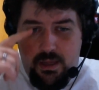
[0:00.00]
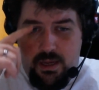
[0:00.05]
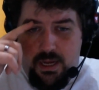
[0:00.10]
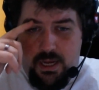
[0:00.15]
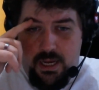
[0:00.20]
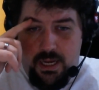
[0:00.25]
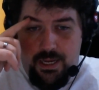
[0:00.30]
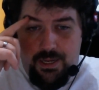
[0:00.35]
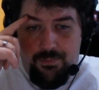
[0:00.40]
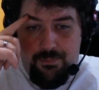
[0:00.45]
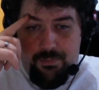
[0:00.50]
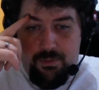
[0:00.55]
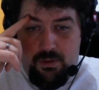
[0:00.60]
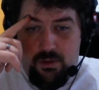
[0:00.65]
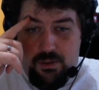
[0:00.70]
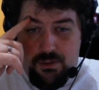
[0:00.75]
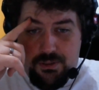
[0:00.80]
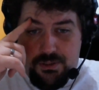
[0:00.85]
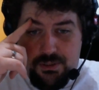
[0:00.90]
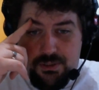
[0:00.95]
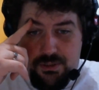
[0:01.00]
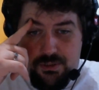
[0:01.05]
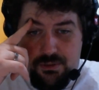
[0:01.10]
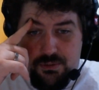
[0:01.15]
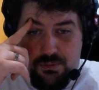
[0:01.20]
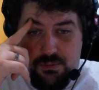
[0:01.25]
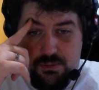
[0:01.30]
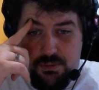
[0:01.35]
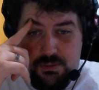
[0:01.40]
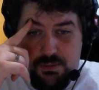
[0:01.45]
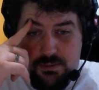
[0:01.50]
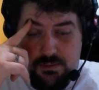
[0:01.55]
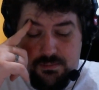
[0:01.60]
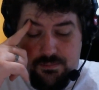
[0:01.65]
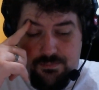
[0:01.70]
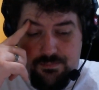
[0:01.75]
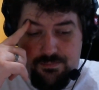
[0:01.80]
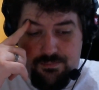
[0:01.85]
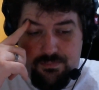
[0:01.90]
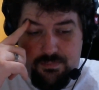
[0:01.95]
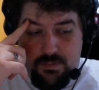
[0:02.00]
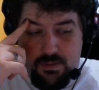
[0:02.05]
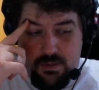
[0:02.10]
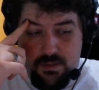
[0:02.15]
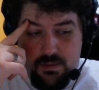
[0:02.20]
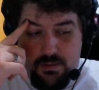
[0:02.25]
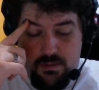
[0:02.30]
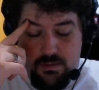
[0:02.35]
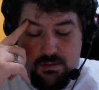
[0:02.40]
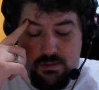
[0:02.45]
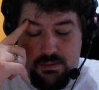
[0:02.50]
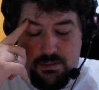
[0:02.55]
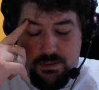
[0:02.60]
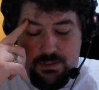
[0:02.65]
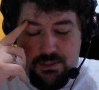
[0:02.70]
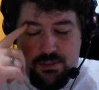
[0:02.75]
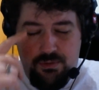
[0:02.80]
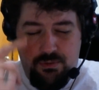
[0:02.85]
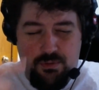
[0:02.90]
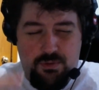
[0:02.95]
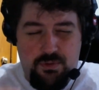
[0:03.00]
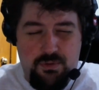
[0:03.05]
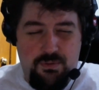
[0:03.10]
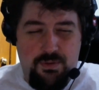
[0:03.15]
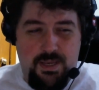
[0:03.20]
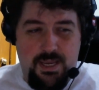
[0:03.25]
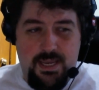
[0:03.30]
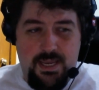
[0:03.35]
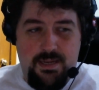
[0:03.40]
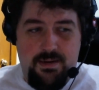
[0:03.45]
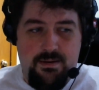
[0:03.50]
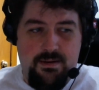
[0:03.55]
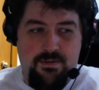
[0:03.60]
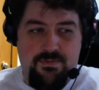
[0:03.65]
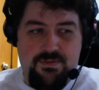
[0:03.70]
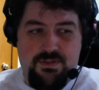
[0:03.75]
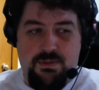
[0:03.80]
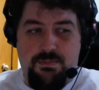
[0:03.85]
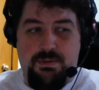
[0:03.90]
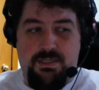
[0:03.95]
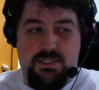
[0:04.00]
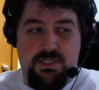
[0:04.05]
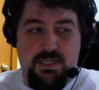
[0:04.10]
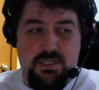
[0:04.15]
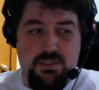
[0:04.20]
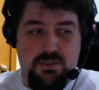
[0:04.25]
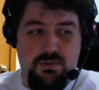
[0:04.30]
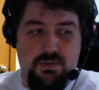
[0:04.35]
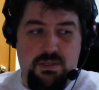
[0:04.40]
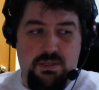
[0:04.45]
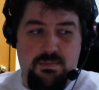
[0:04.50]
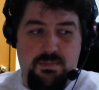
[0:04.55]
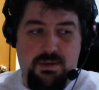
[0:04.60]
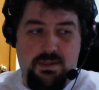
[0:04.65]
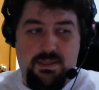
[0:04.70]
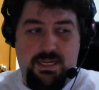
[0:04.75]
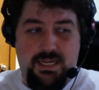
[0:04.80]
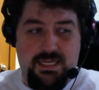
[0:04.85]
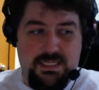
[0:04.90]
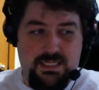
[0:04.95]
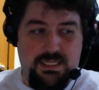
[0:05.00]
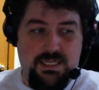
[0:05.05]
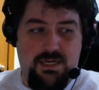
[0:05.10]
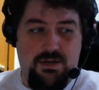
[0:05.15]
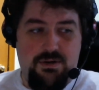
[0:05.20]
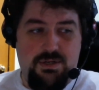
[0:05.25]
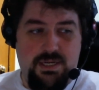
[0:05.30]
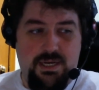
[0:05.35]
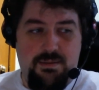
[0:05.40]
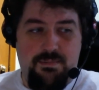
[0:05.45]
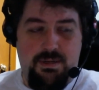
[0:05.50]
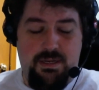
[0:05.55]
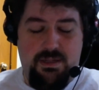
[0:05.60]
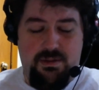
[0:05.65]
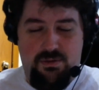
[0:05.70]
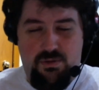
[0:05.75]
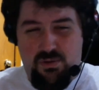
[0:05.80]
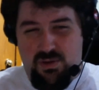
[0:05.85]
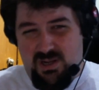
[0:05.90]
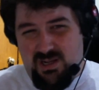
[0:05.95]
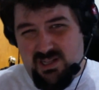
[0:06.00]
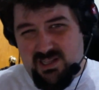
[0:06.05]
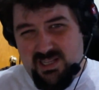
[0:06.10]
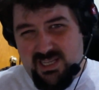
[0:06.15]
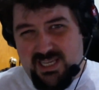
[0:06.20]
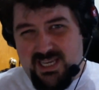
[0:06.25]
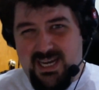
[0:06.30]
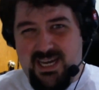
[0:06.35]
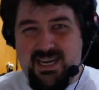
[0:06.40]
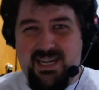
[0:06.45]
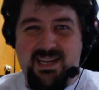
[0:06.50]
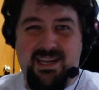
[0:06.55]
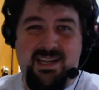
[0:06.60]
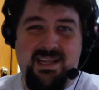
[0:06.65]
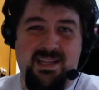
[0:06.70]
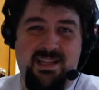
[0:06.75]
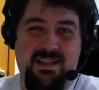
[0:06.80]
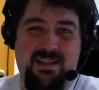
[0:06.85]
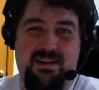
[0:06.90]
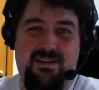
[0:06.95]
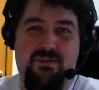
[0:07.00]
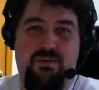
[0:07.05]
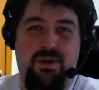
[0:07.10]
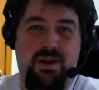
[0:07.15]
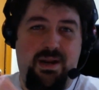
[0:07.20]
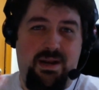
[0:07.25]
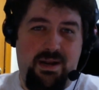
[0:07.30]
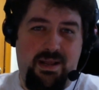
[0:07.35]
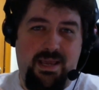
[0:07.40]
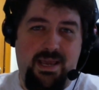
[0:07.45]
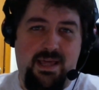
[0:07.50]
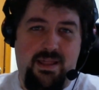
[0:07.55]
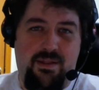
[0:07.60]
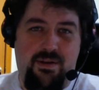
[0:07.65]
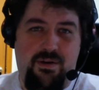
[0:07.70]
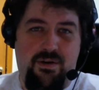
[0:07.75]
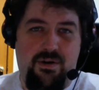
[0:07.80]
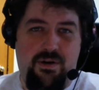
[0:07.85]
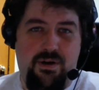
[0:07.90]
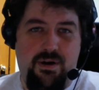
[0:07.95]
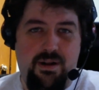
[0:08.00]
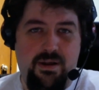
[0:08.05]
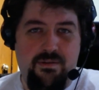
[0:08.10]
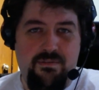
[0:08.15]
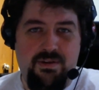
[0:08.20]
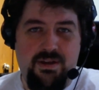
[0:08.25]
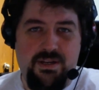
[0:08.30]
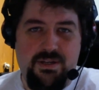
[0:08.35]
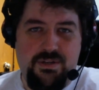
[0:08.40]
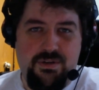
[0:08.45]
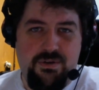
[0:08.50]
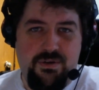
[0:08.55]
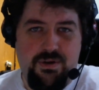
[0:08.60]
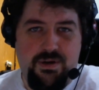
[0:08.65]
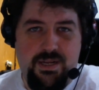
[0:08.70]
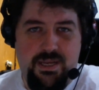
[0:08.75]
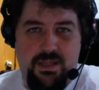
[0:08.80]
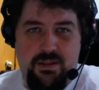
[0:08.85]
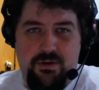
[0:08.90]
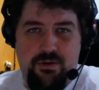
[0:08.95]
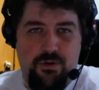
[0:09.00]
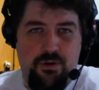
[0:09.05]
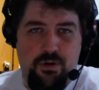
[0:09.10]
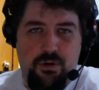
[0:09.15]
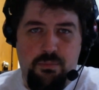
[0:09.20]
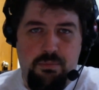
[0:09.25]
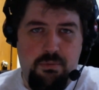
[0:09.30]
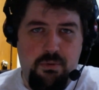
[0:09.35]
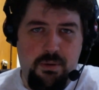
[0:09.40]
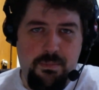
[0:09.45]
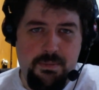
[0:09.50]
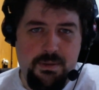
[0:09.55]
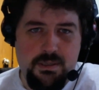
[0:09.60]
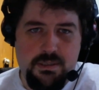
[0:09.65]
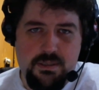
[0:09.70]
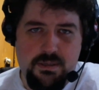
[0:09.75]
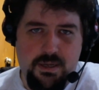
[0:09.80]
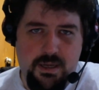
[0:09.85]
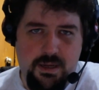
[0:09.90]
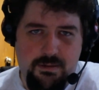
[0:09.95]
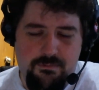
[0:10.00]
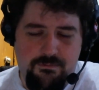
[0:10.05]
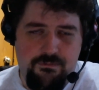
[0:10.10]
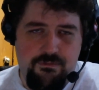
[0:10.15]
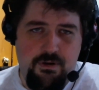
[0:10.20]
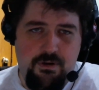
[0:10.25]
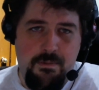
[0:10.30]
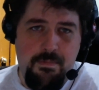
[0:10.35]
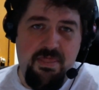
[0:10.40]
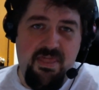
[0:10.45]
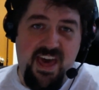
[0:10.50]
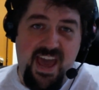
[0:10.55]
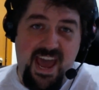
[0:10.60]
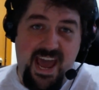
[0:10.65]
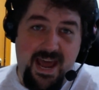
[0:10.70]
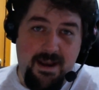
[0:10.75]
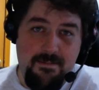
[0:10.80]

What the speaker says: It will also let you create, if somebody sends you an email that has a date or time in it, you can click on it and then create a calendar event or a calendar appointment from that,